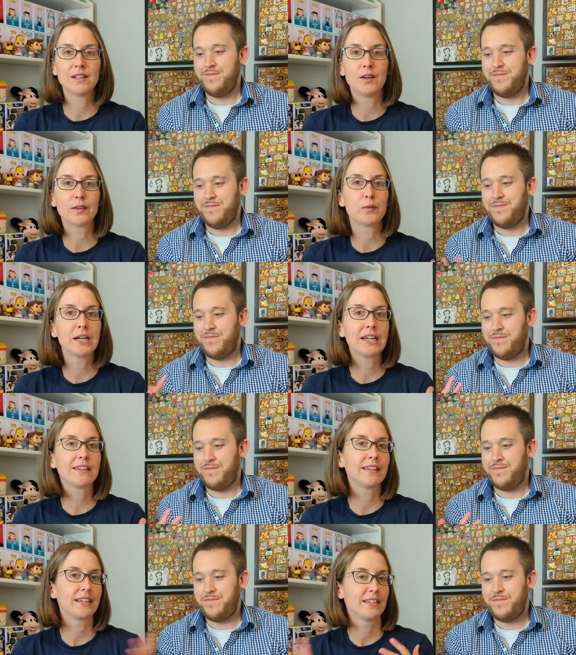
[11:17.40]
Speaker 1: along the way
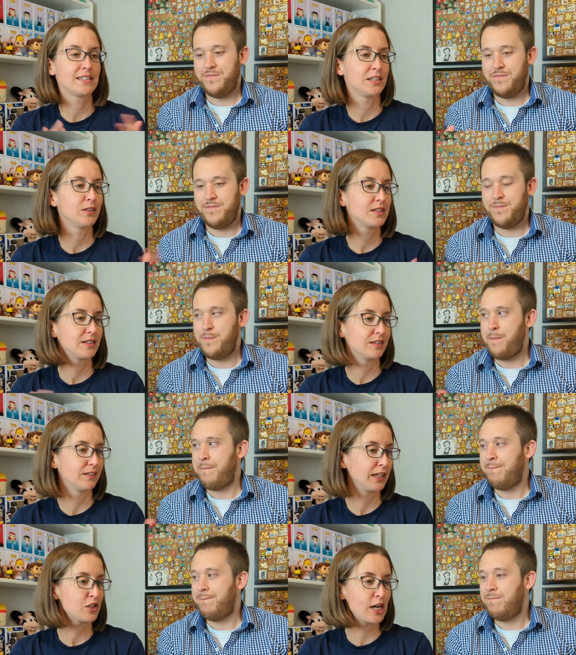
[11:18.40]
and like continued to
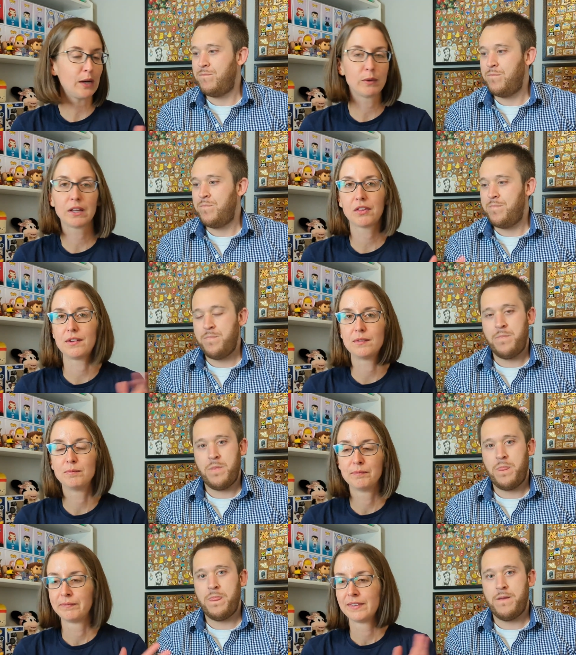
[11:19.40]
like chat with and
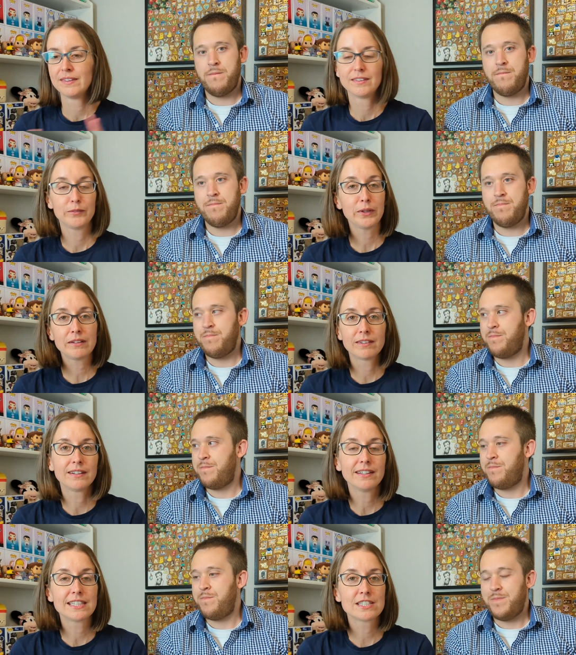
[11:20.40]

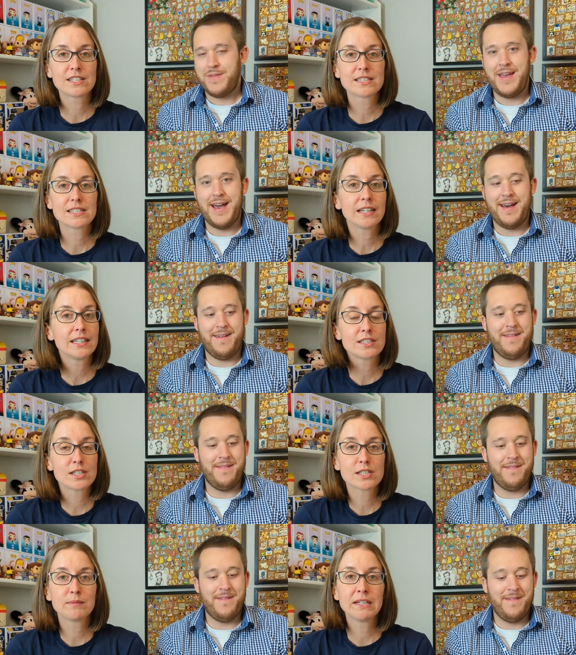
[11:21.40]
whatever. It's just yeah. it's
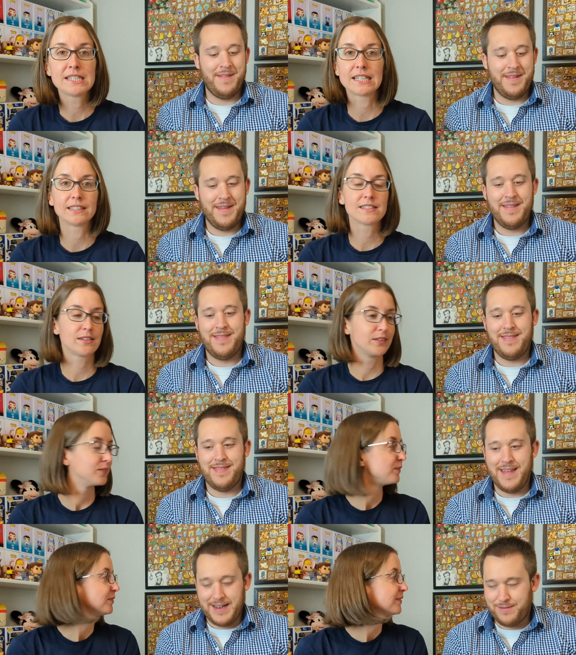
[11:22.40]
just amazing. So
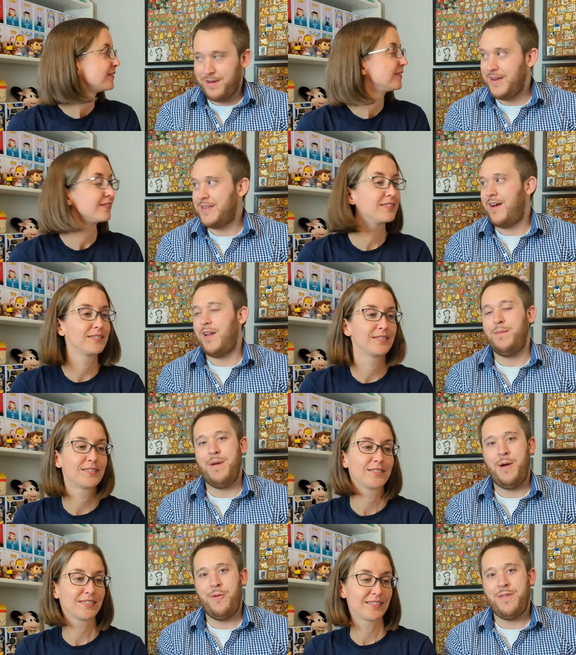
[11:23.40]
Speaker 2: That's what it's all
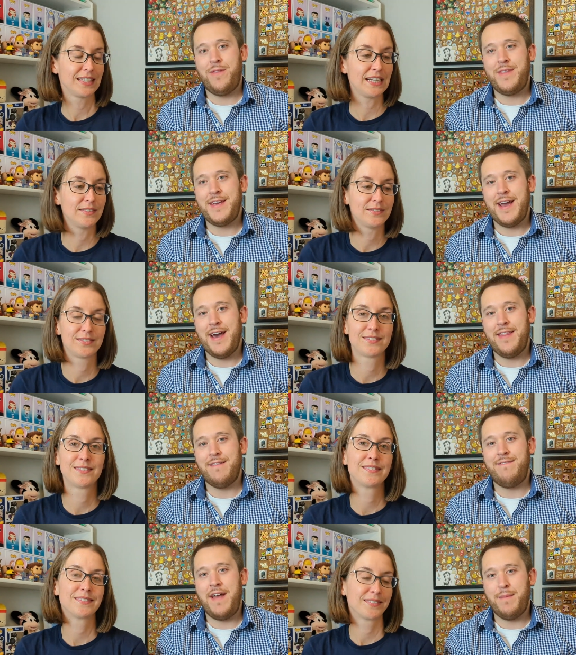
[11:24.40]
about. Yeah. The uh, the
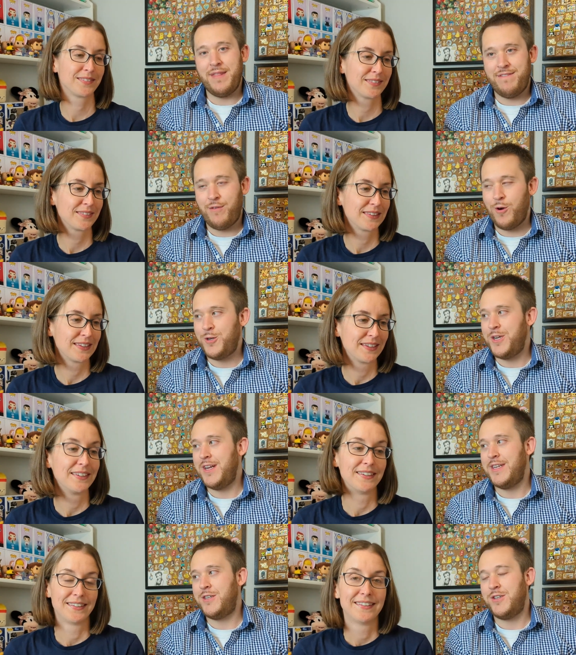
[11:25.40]
fame and the fortune
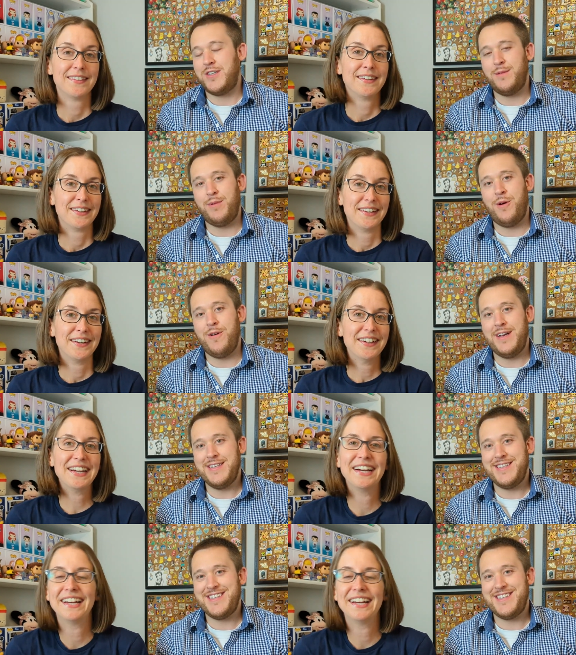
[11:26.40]
is just a bonus.